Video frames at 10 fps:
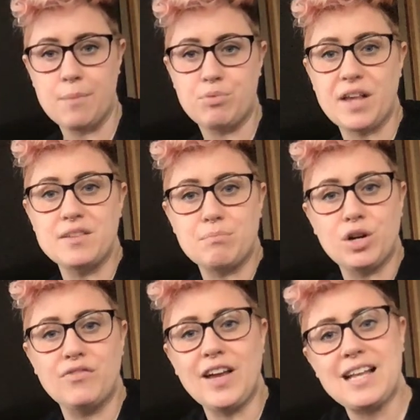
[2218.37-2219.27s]
present
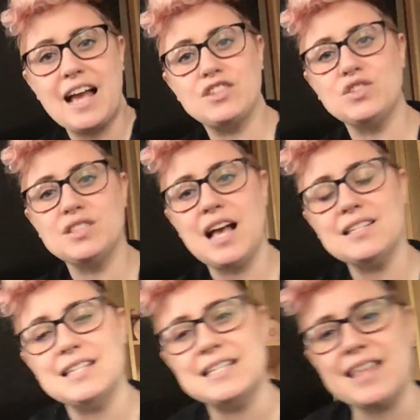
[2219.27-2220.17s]
perfect
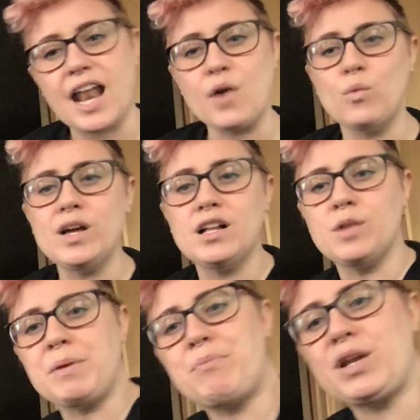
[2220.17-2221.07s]
exercises that I
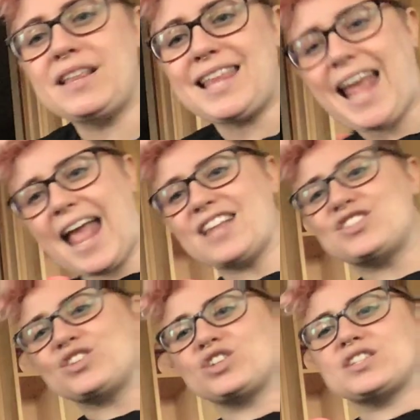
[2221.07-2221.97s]
will be putting the
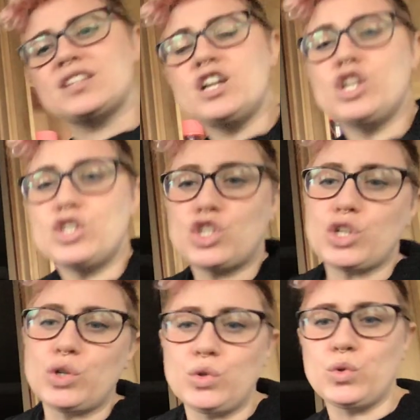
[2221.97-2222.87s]
answers
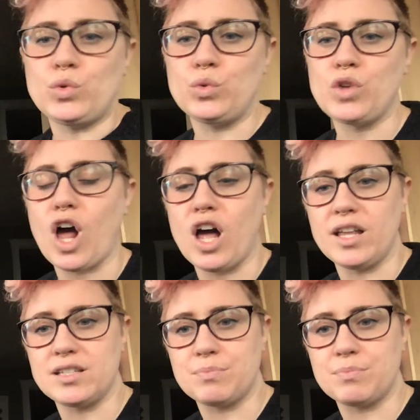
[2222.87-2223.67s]
to not